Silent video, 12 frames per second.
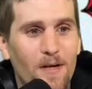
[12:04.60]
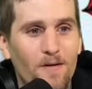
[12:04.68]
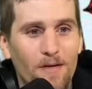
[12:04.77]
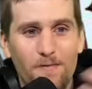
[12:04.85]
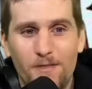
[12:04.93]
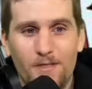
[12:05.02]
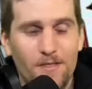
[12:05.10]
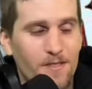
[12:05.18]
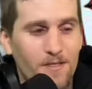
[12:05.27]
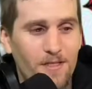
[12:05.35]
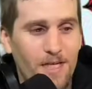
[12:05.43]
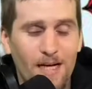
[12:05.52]
he was just...
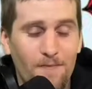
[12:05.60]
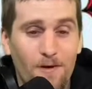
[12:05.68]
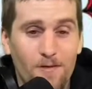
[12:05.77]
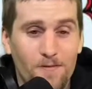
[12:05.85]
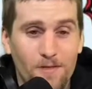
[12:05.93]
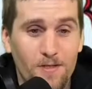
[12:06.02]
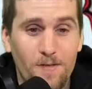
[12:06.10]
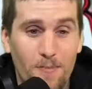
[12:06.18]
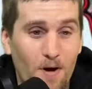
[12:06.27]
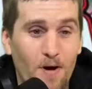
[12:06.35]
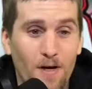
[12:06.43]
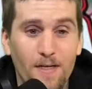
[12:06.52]
Jack of Hearts was just a
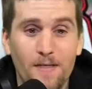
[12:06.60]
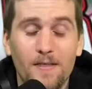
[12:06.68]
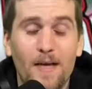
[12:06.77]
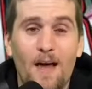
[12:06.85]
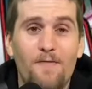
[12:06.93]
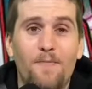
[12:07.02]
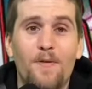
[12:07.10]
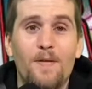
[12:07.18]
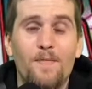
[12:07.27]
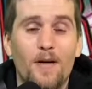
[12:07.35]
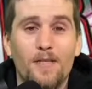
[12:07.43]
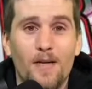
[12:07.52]
pawn.
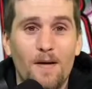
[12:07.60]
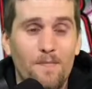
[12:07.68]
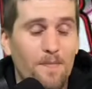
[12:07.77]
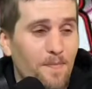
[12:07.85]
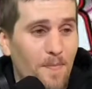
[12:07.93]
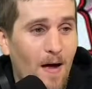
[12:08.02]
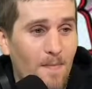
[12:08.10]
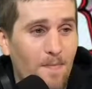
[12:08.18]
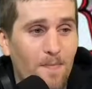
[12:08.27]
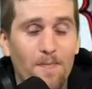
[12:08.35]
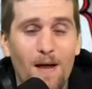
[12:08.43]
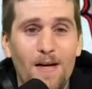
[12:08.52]
I'm
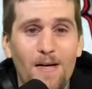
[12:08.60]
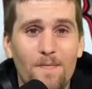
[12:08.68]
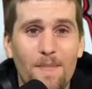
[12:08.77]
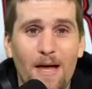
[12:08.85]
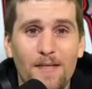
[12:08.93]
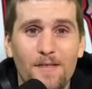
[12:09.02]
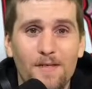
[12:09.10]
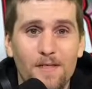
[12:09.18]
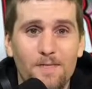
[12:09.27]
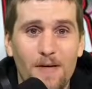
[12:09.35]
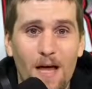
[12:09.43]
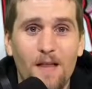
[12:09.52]
ready to master
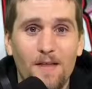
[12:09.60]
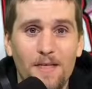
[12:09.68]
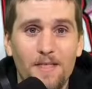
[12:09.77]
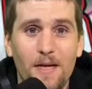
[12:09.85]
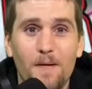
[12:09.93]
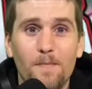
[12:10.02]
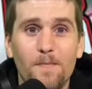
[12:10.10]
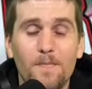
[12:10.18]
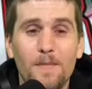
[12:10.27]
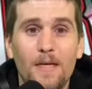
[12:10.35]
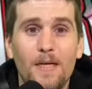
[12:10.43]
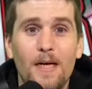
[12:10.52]
this reality gem.
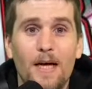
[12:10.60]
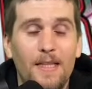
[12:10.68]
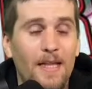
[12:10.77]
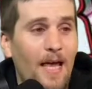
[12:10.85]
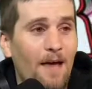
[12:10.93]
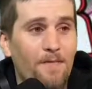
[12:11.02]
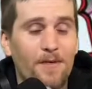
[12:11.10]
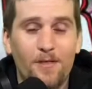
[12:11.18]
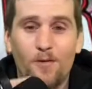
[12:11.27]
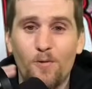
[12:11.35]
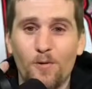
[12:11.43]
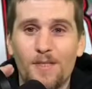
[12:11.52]
And they have this
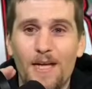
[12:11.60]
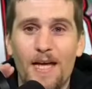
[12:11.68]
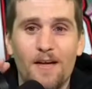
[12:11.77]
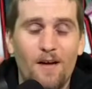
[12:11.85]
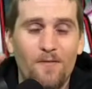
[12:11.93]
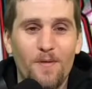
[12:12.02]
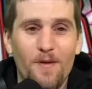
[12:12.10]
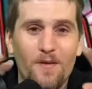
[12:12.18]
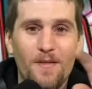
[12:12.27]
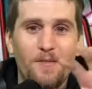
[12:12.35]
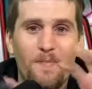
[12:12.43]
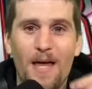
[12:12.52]
cool standoff with all
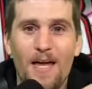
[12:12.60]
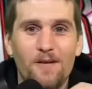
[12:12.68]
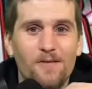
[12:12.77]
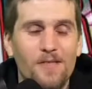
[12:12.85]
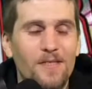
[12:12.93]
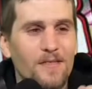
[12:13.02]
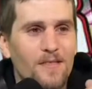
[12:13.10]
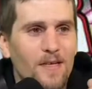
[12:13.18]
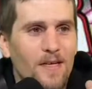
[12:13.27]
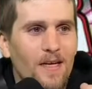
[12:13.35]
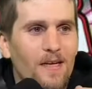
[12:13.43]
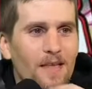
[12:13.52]
these panels. And
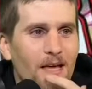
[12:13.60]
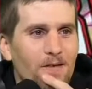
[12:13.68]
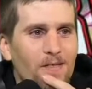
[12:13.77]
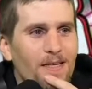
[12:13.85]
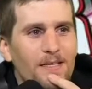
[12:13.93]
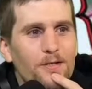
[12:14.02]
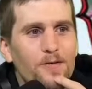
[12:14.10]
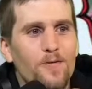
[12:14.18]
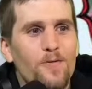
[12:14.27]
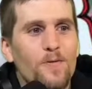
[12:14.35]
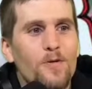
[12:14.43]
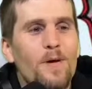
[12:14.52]
Thanos like,
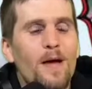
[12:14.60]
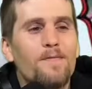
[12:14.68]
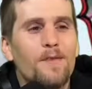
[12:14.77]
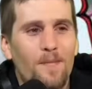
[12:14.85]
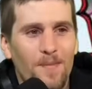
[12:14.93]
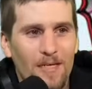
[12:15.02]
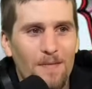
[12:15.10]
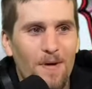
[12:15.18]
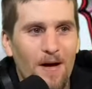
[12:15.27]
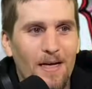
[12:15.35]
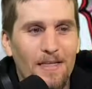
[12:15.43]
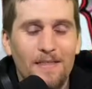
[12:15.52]
you have something in
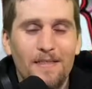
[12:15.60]
mind.